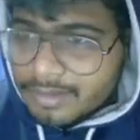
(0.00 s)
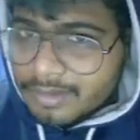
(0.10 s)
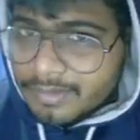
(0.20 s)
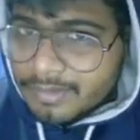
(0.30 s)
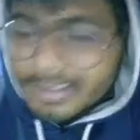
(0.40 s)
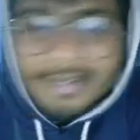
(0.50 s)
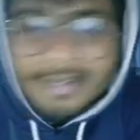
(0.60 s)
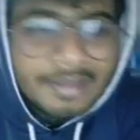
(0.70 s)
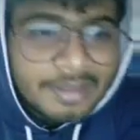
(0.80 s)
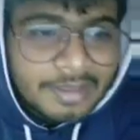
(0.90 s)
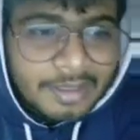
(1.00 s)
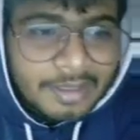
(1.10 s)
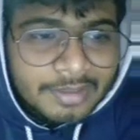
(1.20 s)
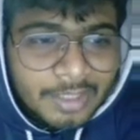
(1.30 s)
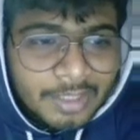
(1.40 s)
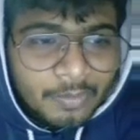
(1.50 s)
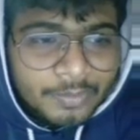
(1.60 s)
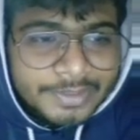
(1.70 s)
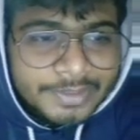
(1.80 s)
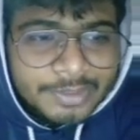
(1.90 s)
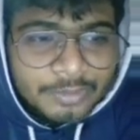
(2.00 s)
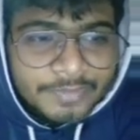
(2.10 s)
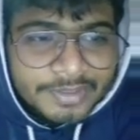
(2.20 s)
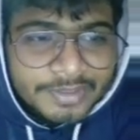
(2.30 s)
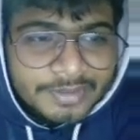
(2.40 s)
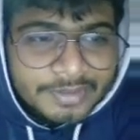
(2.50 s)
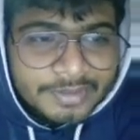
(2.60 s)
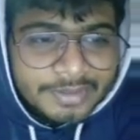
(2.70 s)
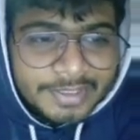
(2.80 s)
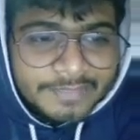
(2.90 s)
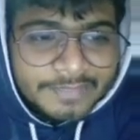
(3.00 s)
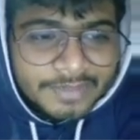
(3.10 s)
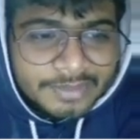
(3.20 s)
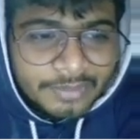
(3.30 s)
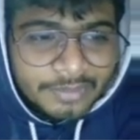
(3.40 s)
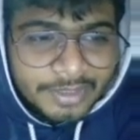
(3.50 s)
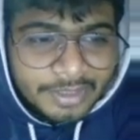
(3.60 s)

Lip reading: Okay. Now this is also finished. This A is finished. Okay.